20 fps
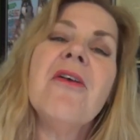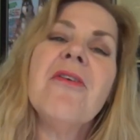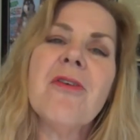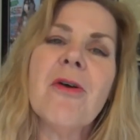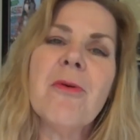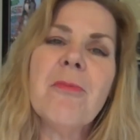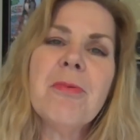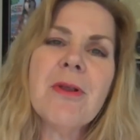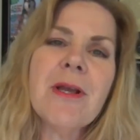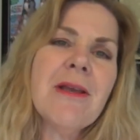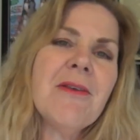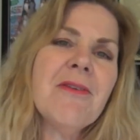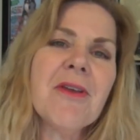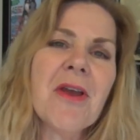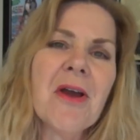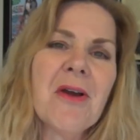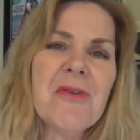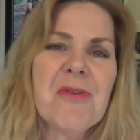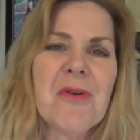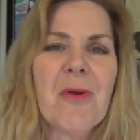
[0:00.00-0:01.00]
So please
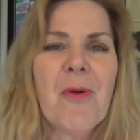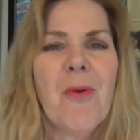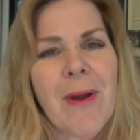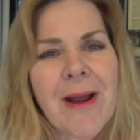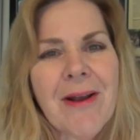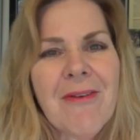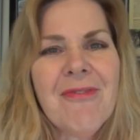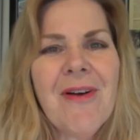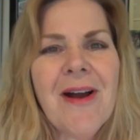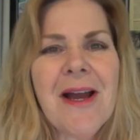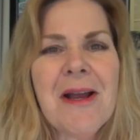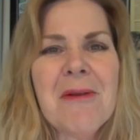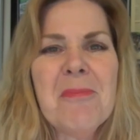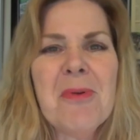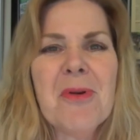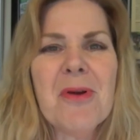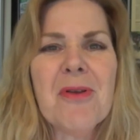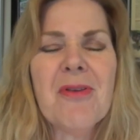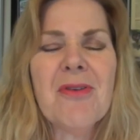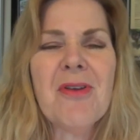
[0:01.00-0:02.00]
go to
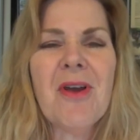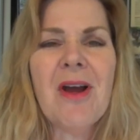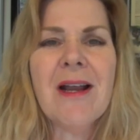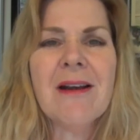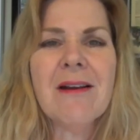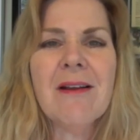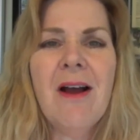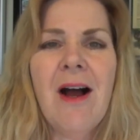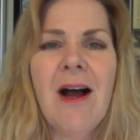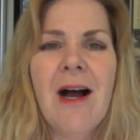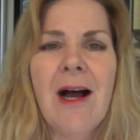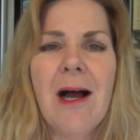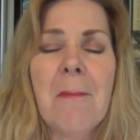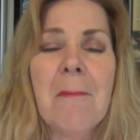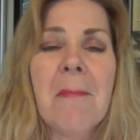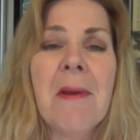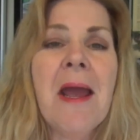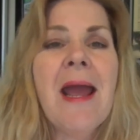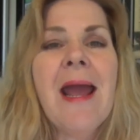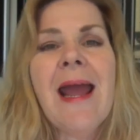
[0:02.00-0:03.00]

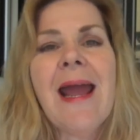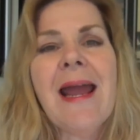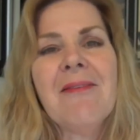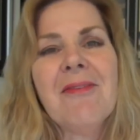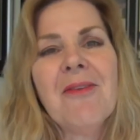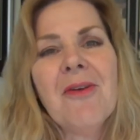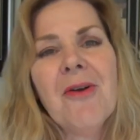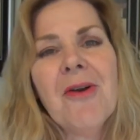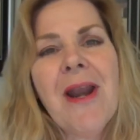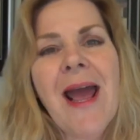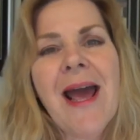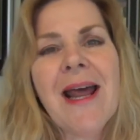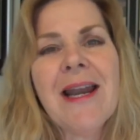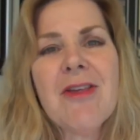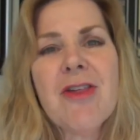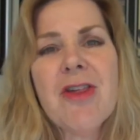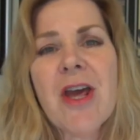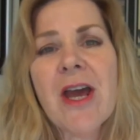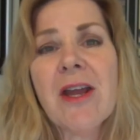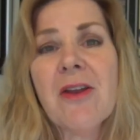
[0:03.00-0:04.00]
quickfindbooks.com and learn how to
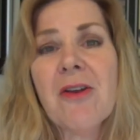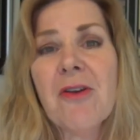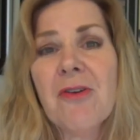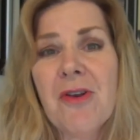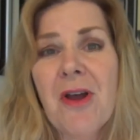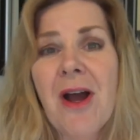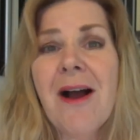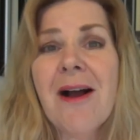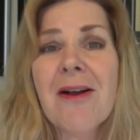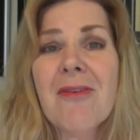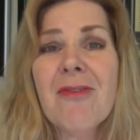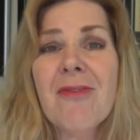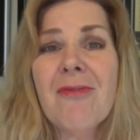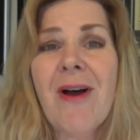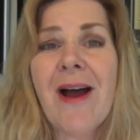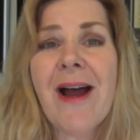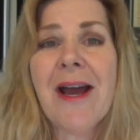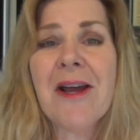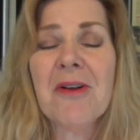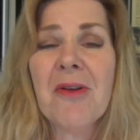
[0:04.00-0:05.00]
check your dog's
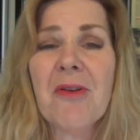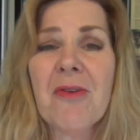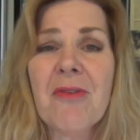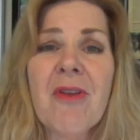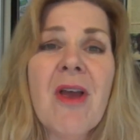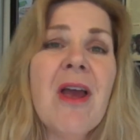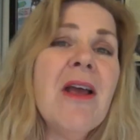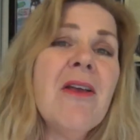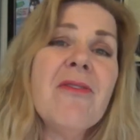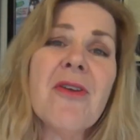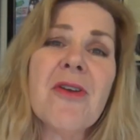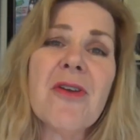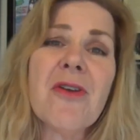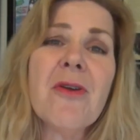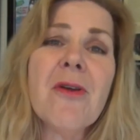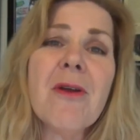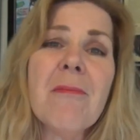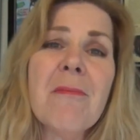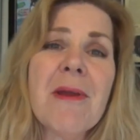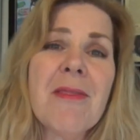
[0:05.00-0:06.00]
vitals so
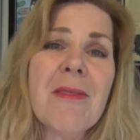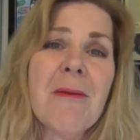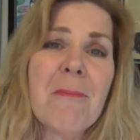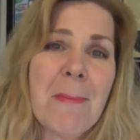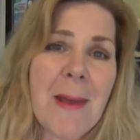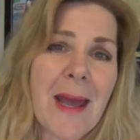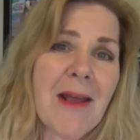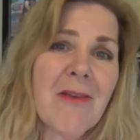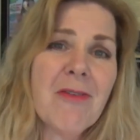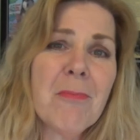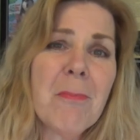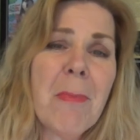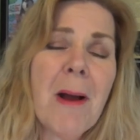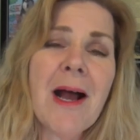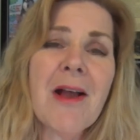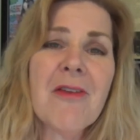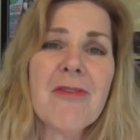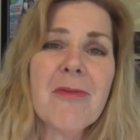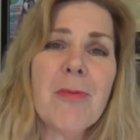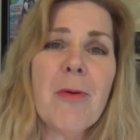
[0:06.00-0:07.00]
you can be the best
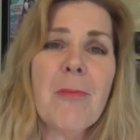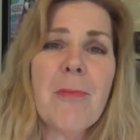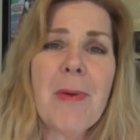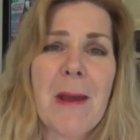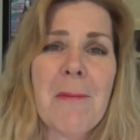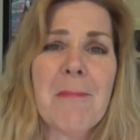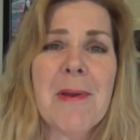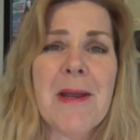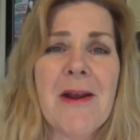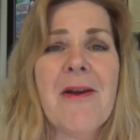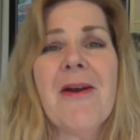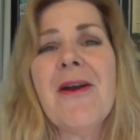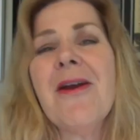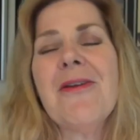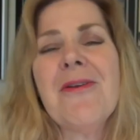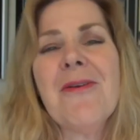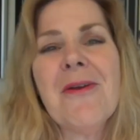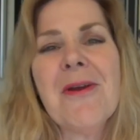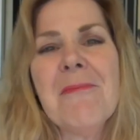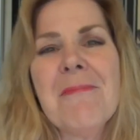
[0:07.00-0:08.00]
possible pet
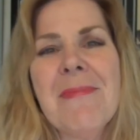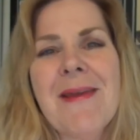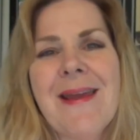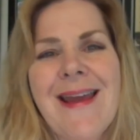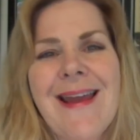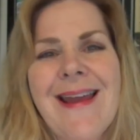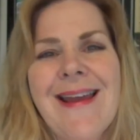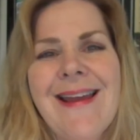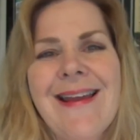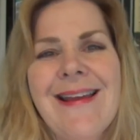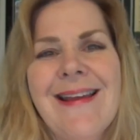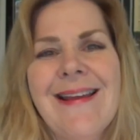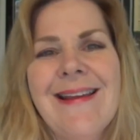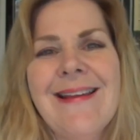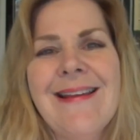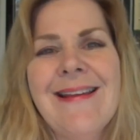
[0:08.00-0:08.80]
parent you can be.